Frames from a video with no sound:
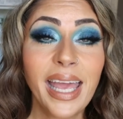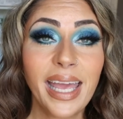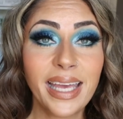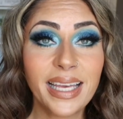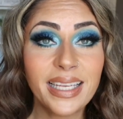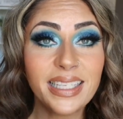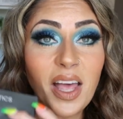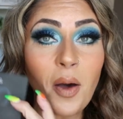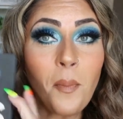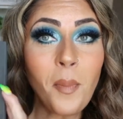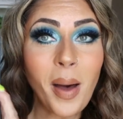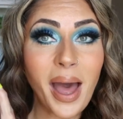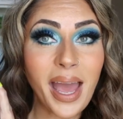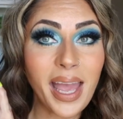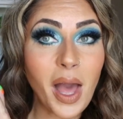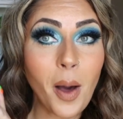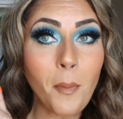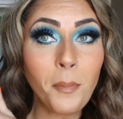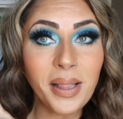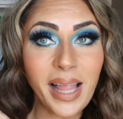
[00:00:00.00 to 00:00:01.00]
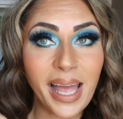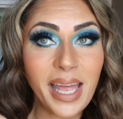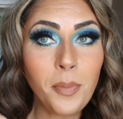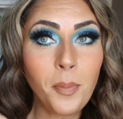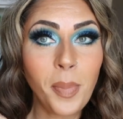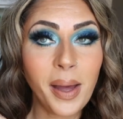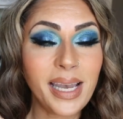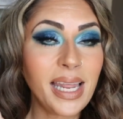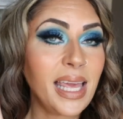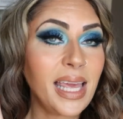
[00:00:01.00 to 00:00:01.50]
is my
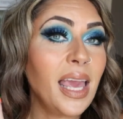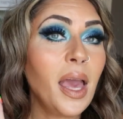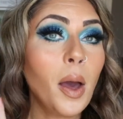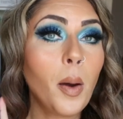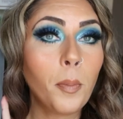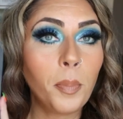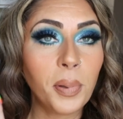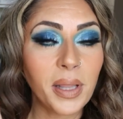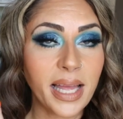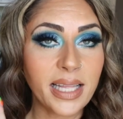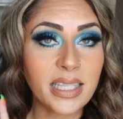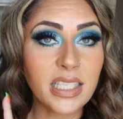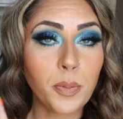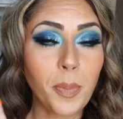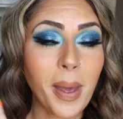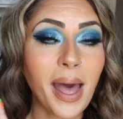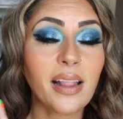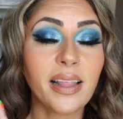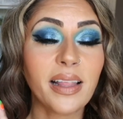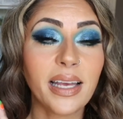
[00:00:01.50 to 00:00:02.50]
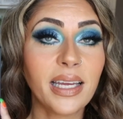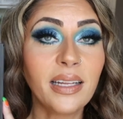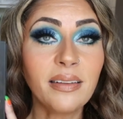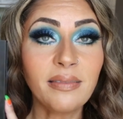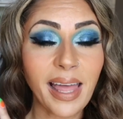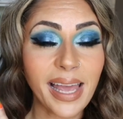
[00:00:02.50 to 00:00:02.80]
Blend Bunny Blends palette.